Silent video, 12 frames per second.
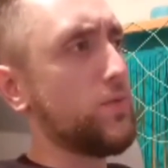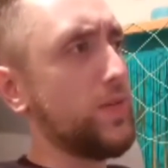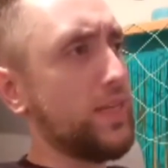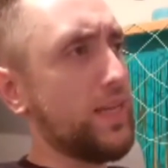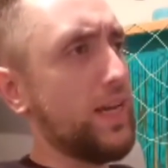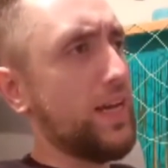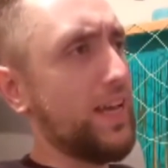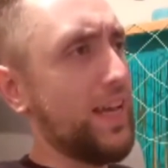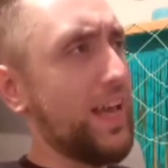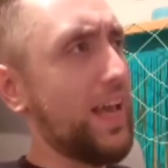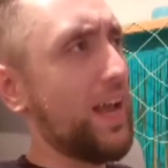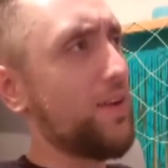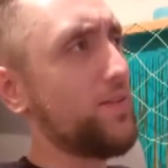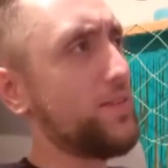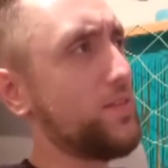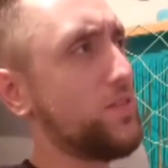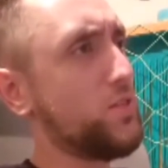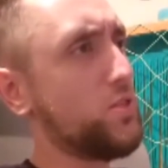we got
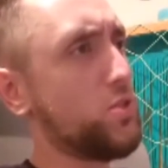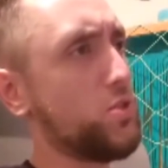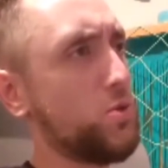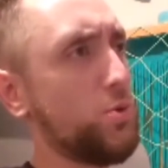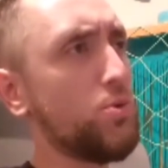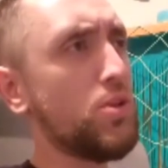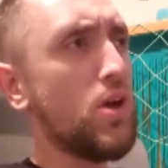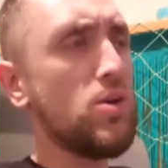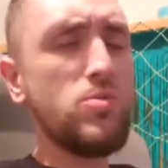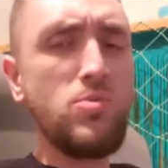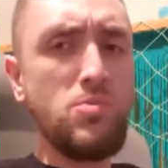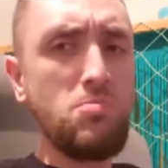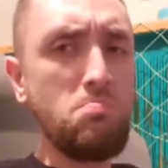Aaron Solo.